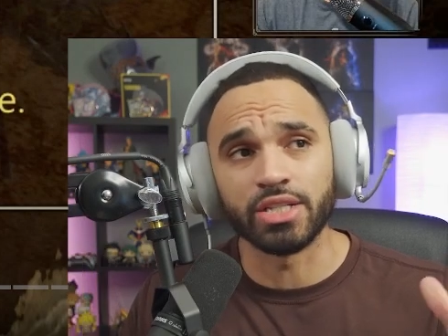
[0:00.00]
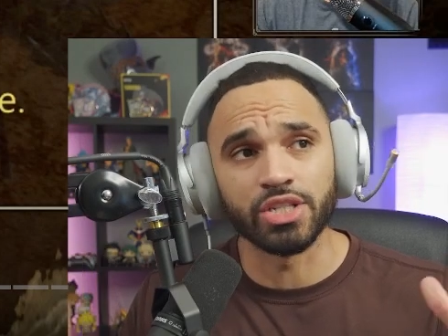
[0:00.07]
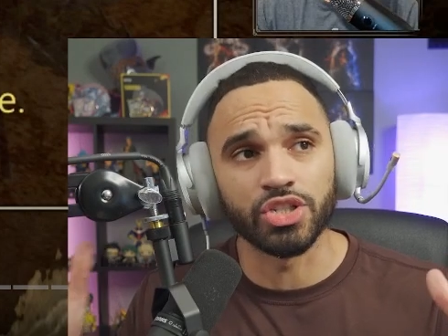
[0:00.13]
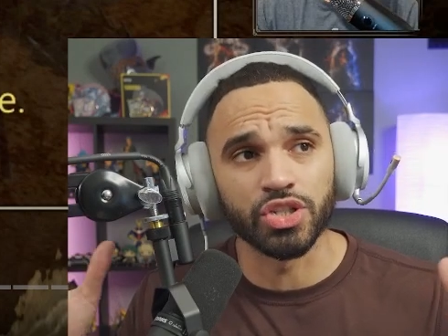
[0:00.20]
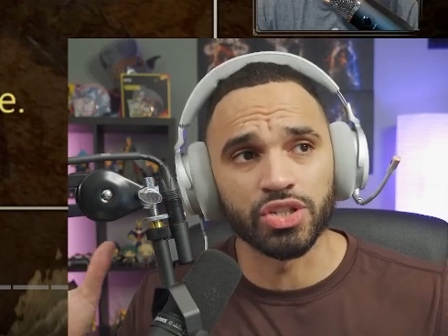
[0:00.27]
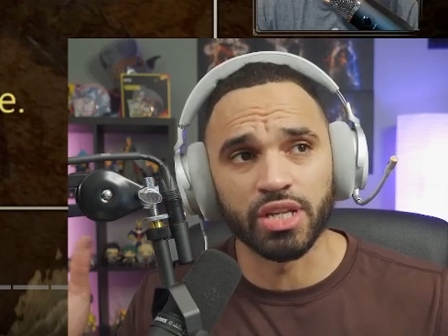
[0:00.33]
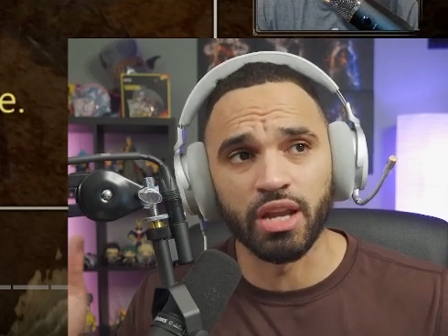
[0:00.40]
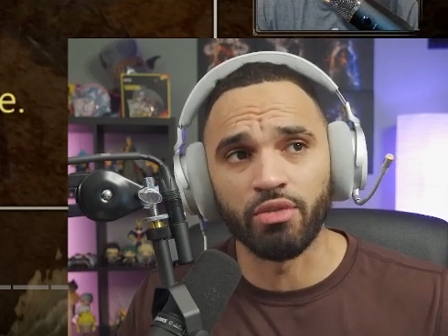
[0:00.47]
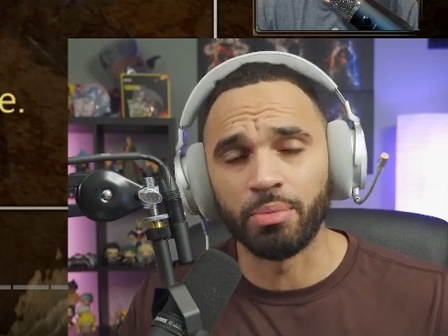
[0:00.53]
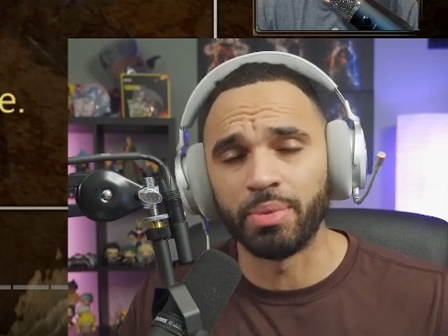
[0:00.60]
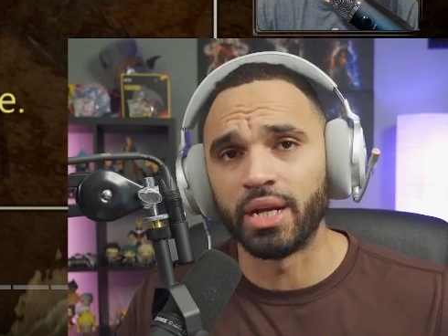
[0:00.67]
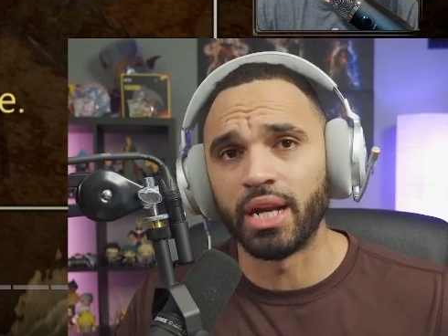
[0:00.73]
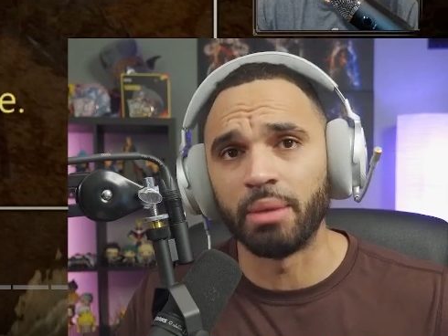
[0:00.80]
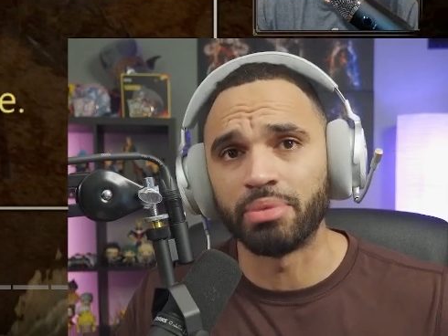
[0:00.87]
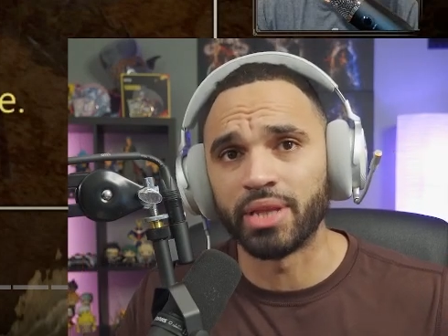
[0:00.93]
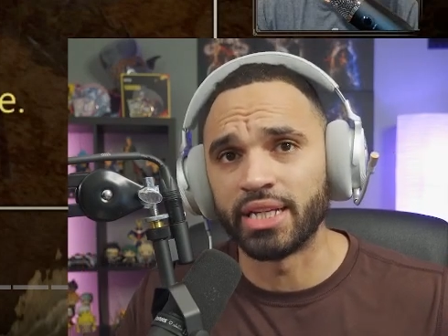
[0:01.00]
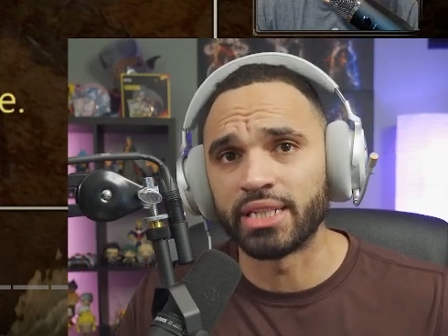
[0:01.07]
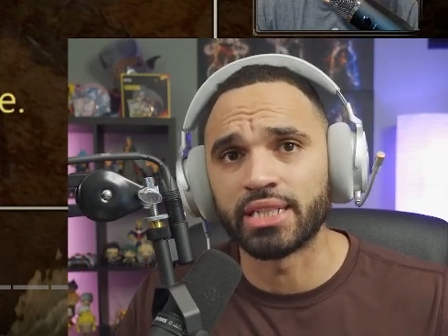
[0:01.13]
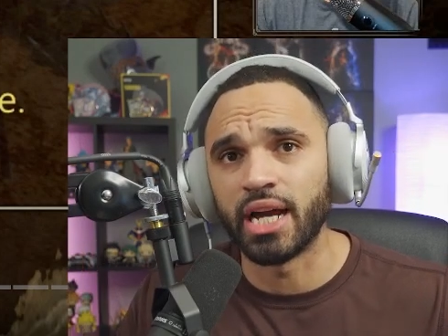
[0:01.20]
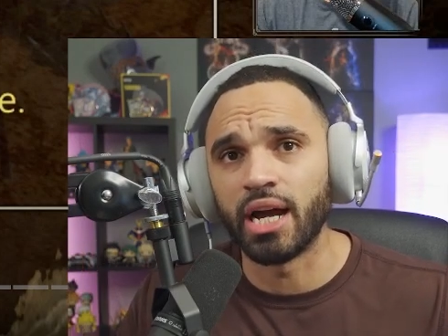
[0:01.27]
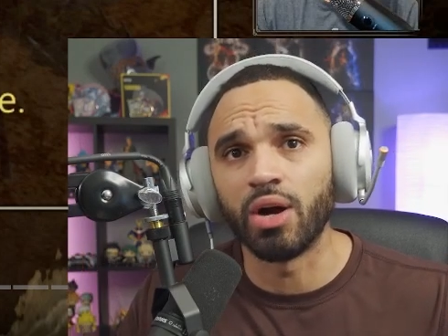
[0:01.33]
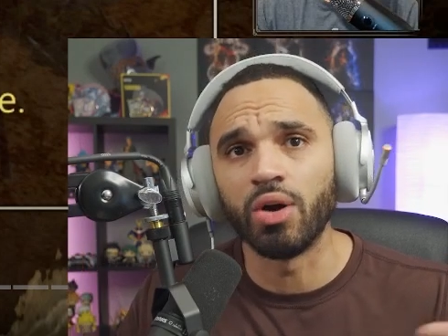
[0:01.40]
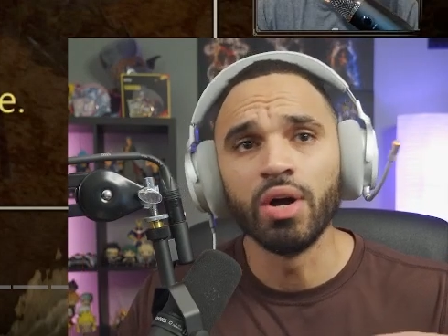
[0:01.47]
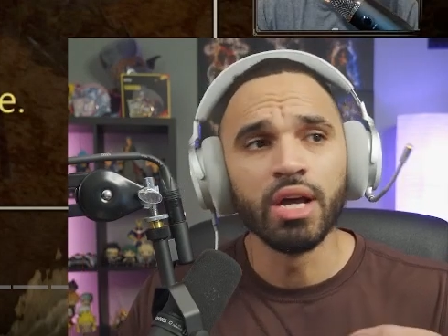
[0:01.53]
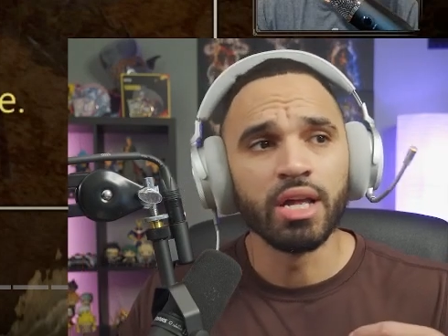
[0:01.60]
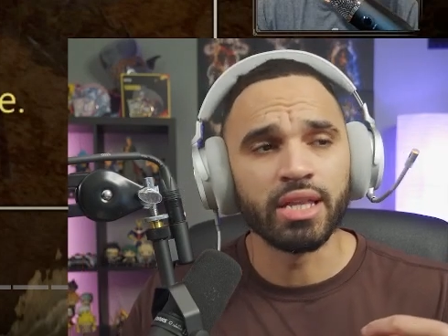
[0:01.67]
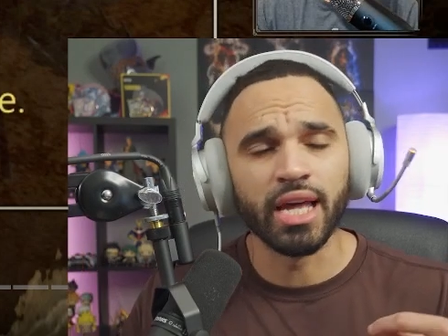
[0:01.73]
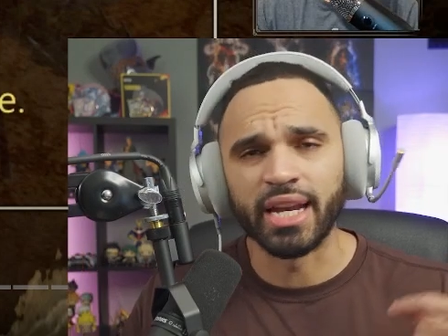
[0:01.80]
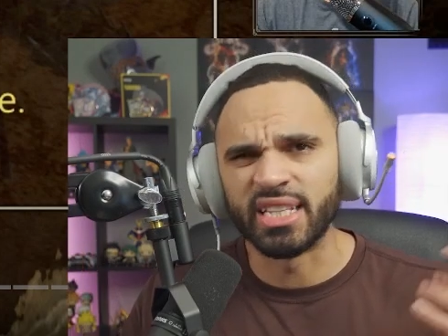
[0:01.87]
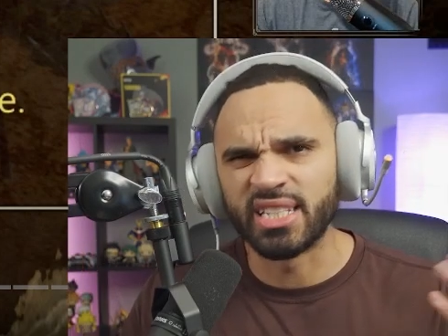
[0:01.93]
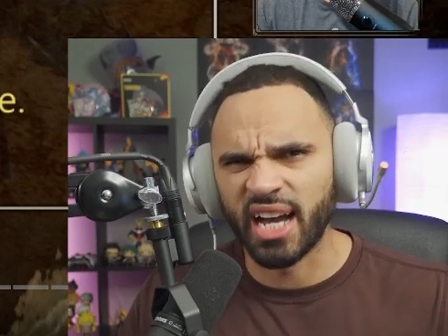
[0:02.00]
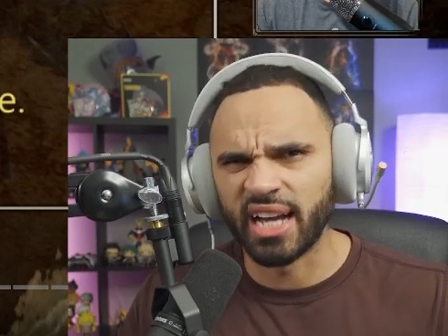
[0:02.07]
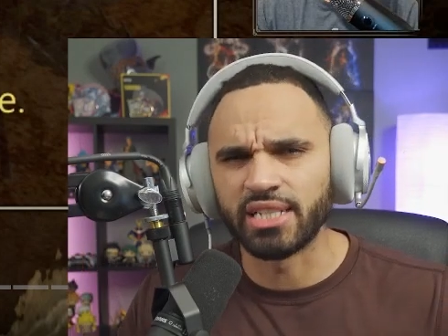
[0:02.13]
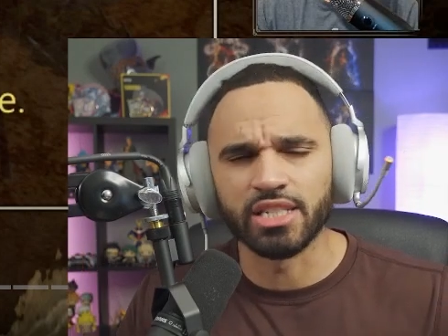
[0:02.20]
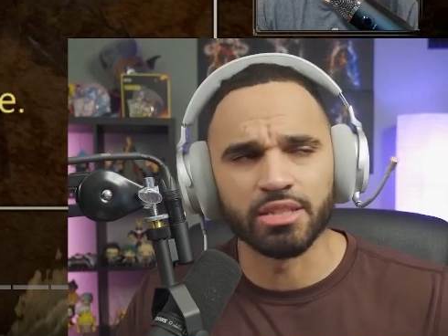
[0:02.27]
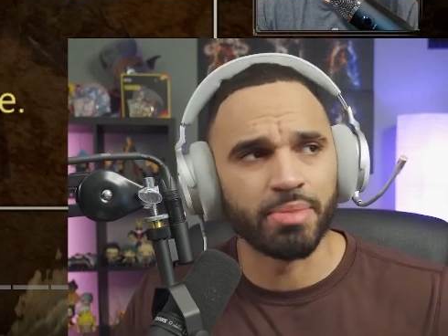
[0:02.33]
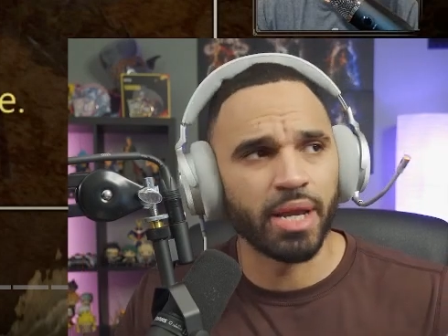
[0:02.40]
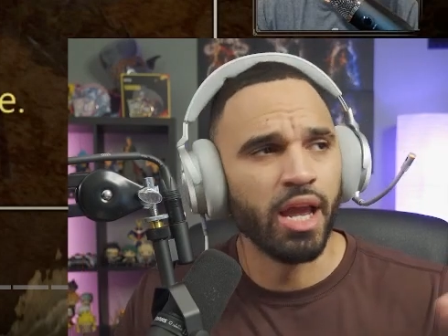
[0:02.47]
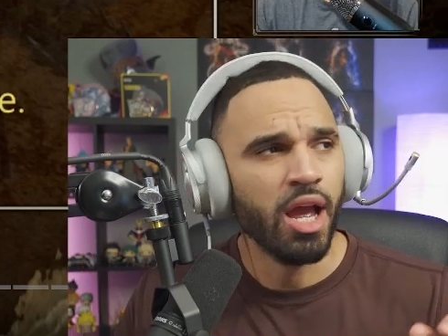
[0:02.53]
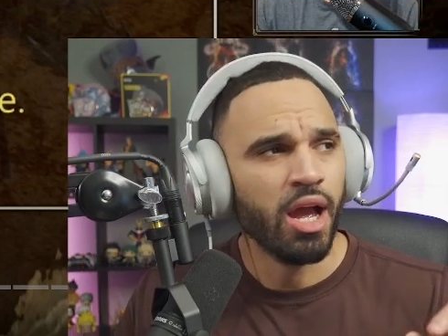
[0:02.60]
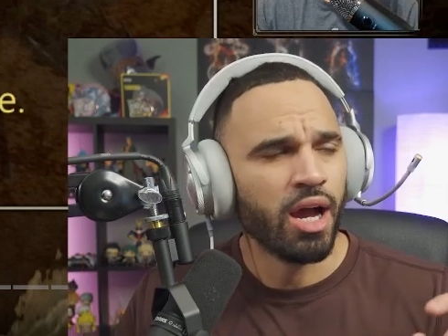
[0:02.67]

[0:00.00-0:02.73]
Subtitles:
It's just never been a playstyle that entices me.